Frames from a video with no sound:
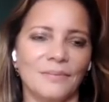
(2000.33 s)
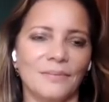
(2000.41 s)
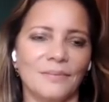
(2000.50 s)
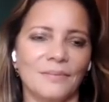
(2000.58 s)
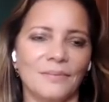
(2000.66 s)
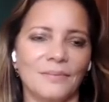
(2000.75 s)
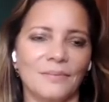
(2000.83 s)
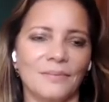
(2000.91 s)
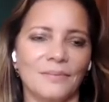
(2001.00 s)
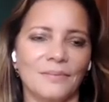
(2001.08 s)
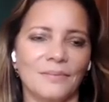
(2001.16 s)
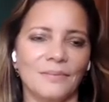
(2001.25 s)

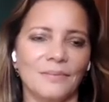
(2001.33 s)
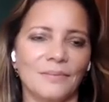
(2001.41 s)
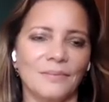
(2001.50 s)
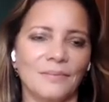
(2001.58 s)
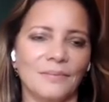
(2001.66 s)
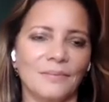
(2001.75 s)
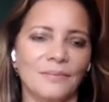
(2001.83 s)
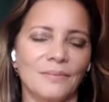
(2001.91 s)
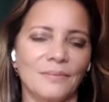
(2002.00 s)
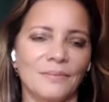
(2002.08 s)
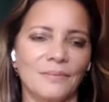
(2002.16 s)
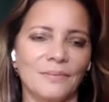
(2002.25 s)

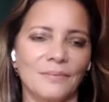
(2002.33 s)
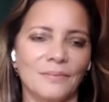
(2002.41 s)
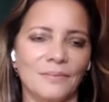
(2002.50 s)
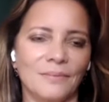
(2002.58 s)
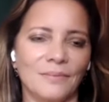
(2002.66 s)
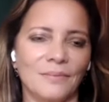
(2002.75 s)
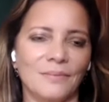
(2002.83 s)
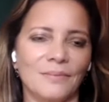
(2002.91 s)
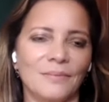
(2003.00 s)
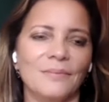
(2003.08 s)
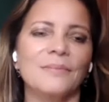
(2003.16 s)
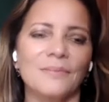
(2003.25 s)

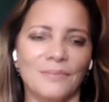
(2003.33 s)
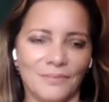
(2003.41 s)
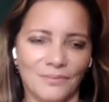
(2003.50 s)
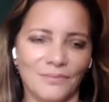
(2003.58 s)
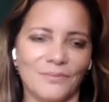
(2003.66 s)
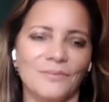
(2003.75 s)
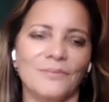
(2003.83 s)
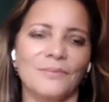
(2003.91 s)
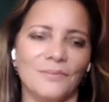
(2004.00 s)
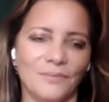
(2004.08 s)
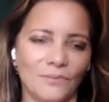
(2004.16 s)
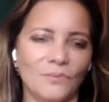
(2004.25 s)

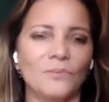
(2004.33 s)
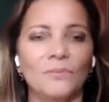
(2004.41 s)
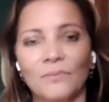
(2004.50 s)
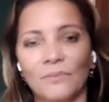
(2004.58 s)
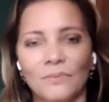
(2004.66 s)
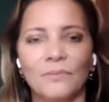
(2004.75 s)
The person shown says nothing.